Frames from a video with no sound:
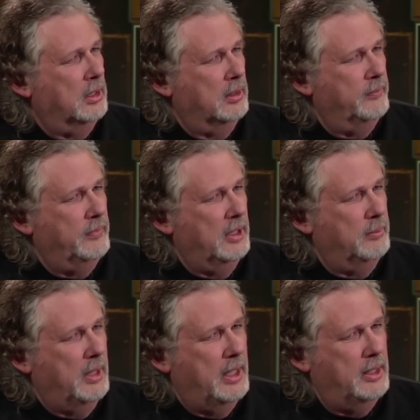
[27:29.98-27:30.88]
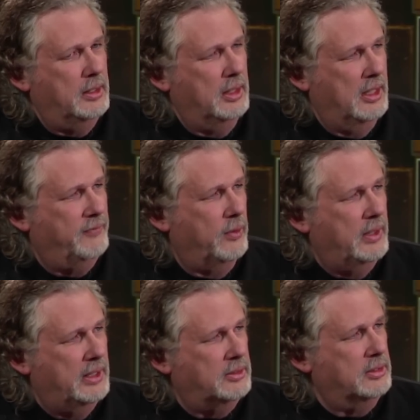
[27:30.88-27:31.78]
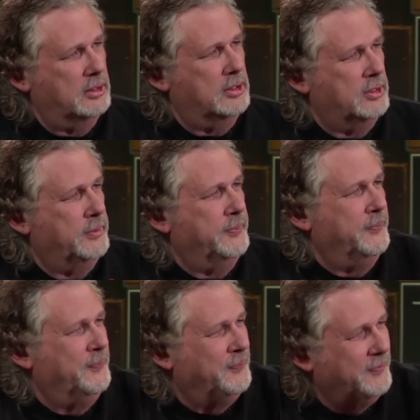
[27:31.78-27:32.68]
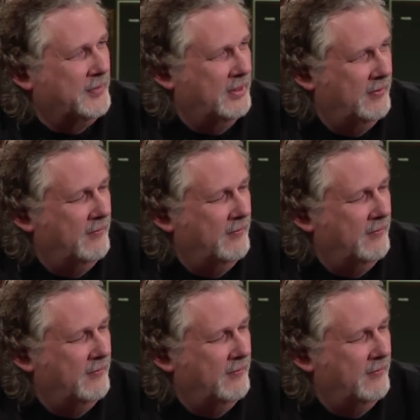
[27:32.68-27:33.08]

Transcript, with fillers: Um, am I FOS? Um,